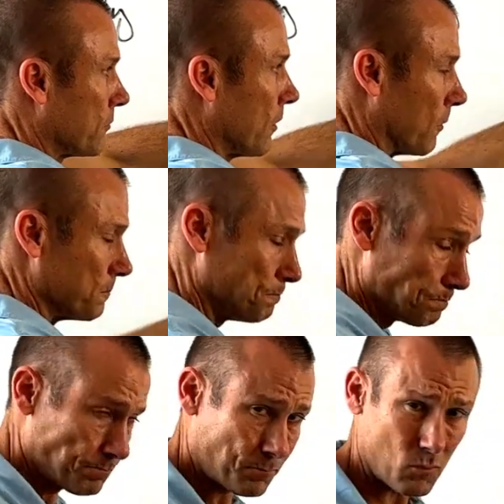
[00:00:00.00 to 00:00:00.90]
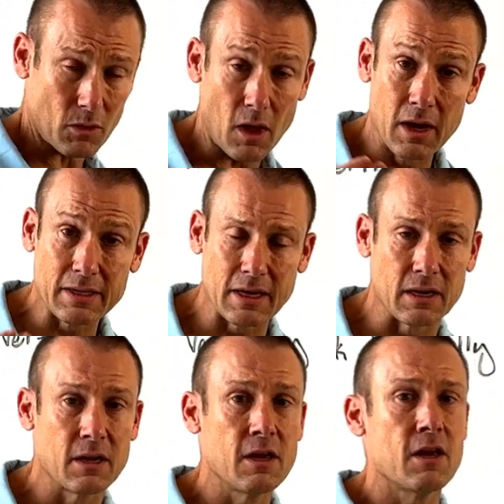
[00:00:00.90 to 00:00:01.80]
So,
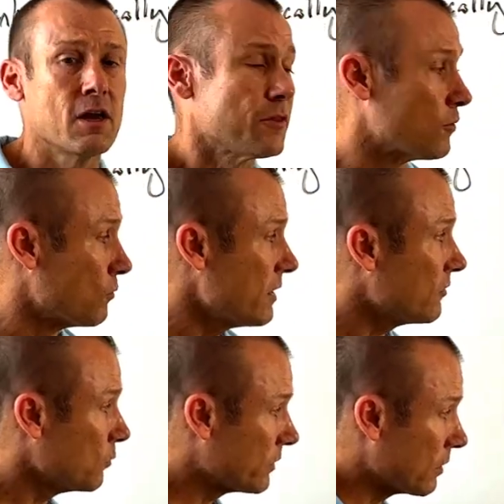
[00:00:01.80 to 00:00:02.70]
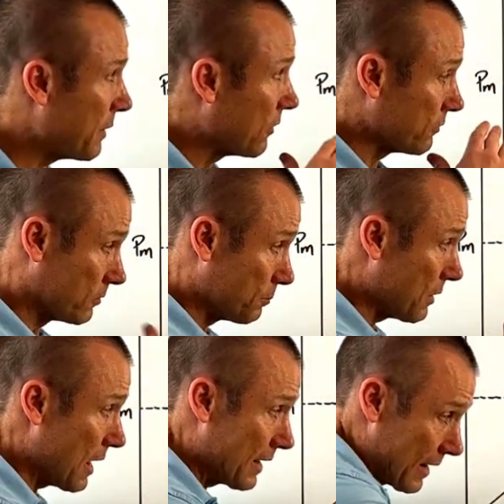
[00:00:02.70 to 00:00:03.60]
again, the reason we talk about
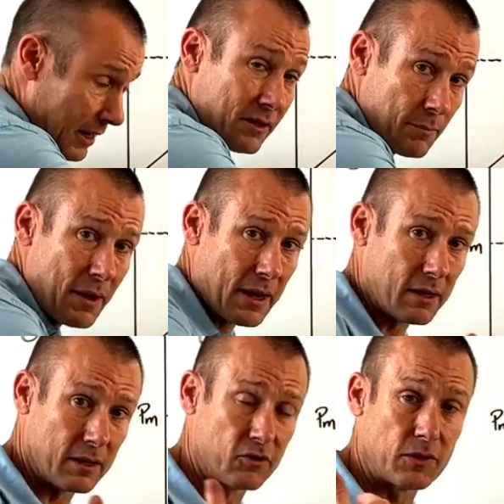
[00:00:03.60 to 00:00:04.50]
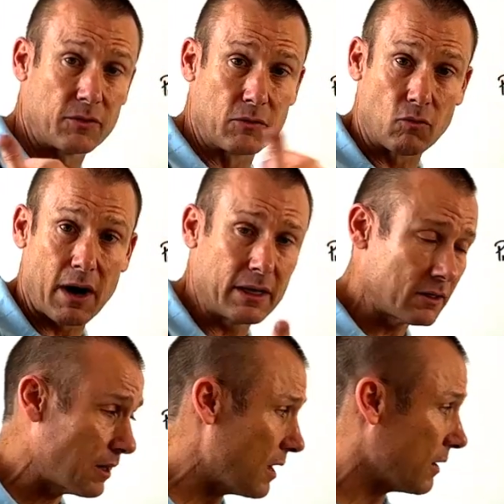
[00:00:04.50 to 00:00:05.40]
supply and demand as shifting right
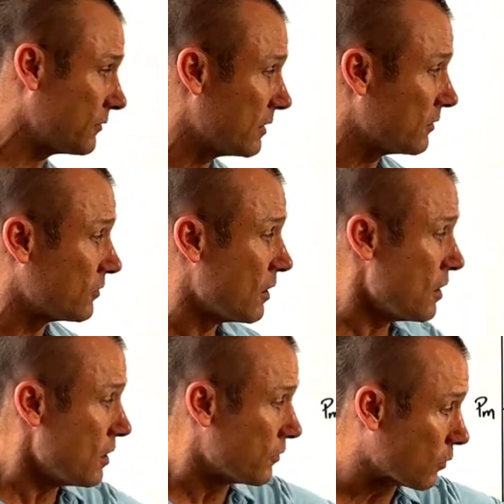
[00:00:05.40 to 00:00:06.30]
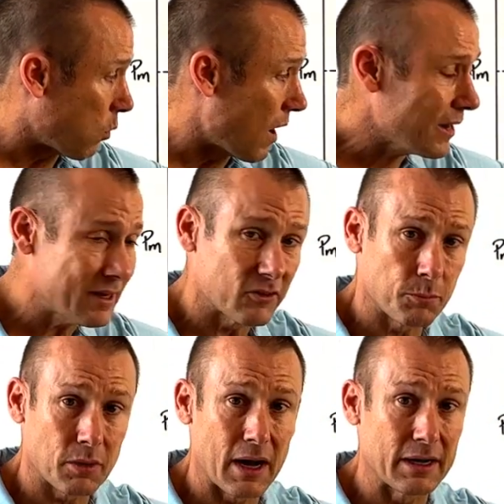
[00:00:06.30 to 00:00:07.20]
and left is the quantity
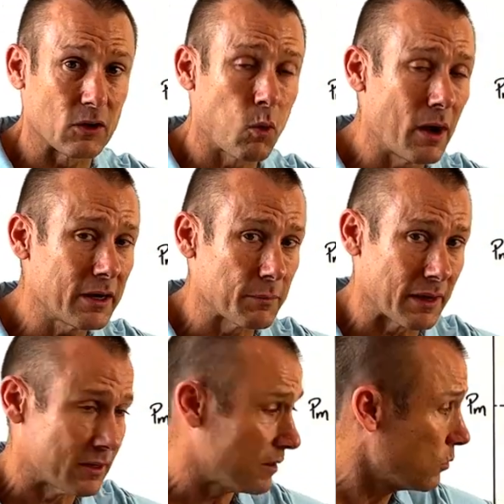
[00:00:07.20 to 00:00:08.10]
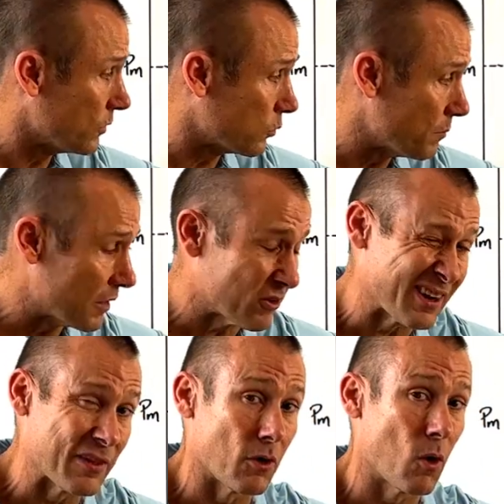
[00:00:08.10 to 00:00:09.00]
supplied and quantity demanded, which we're
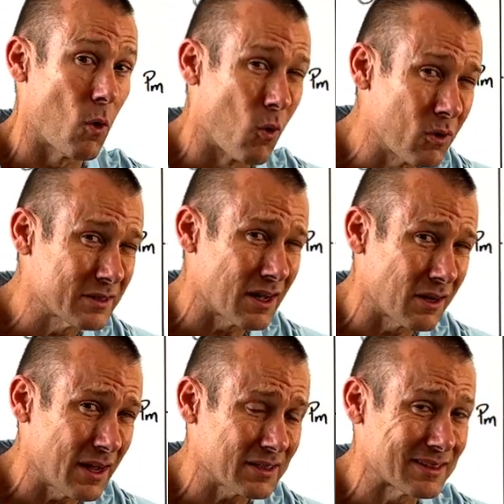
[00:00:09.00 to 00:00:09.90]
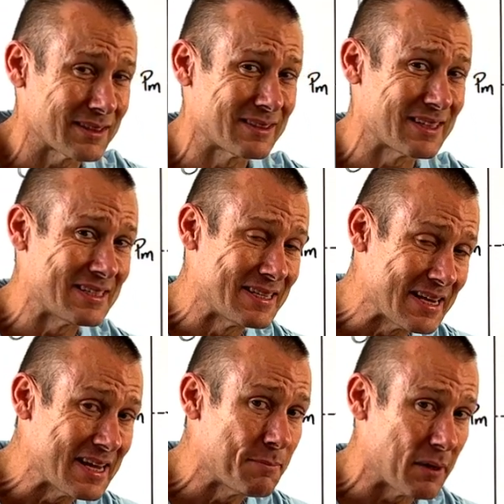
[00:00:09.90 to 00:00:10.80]
measuring on the horizontal axis, is the
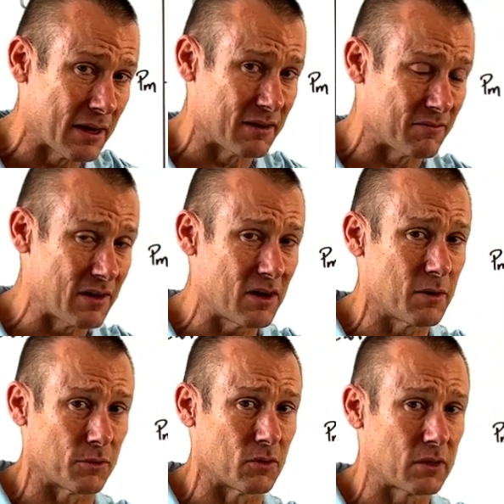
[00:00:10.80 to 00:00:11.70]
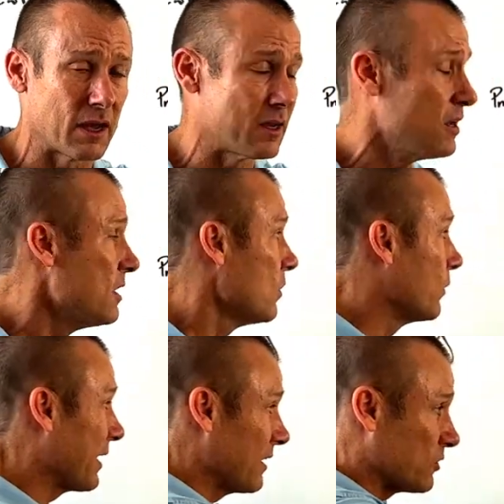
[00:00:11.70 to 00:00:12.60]
dependent variable, okay?
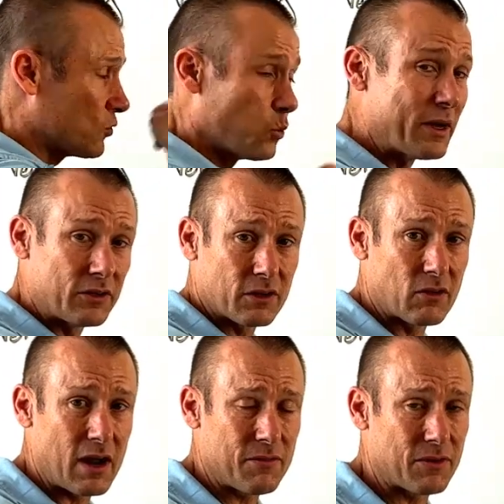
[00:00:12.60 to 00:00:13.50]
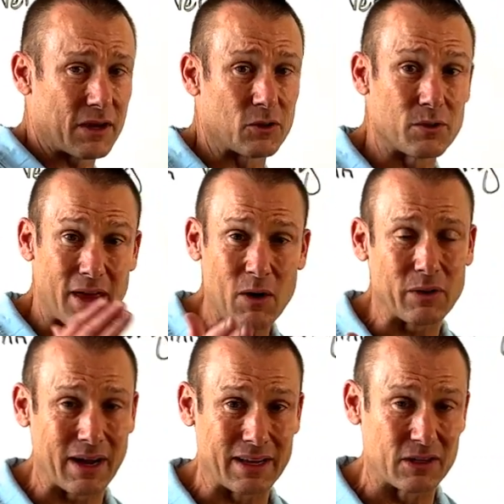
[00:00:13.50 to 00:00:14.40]
We kind of switched the graph on you, and now
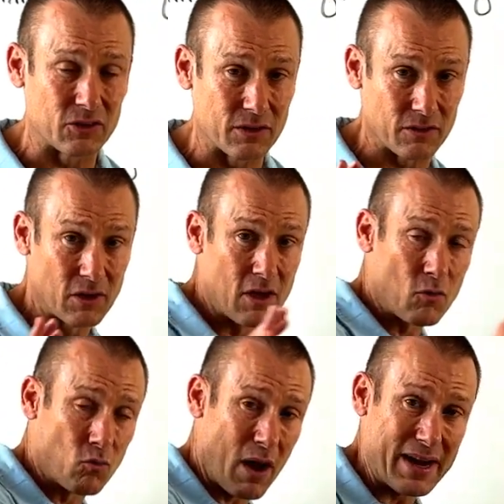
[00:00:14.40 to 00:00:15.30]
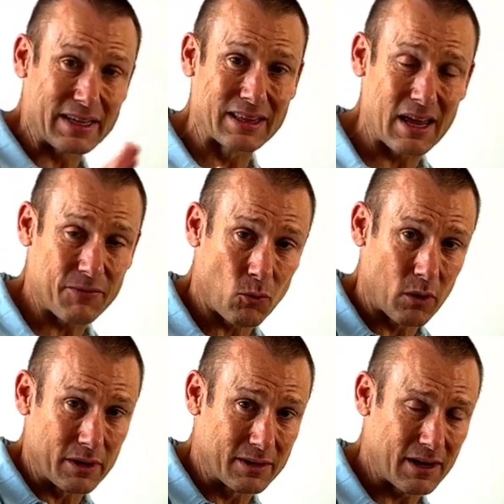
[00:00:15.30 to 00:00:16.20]
we got to get you in this right-left
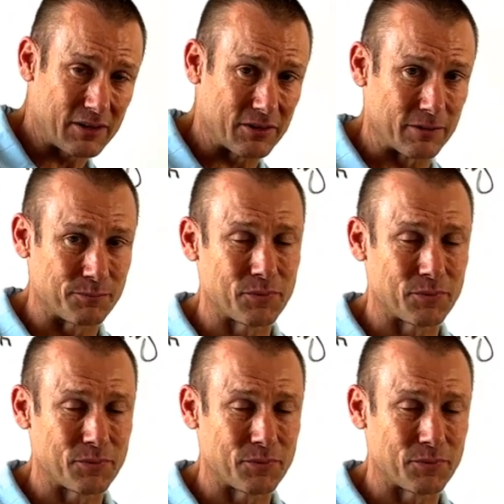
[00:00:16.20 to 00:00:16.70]
orientation.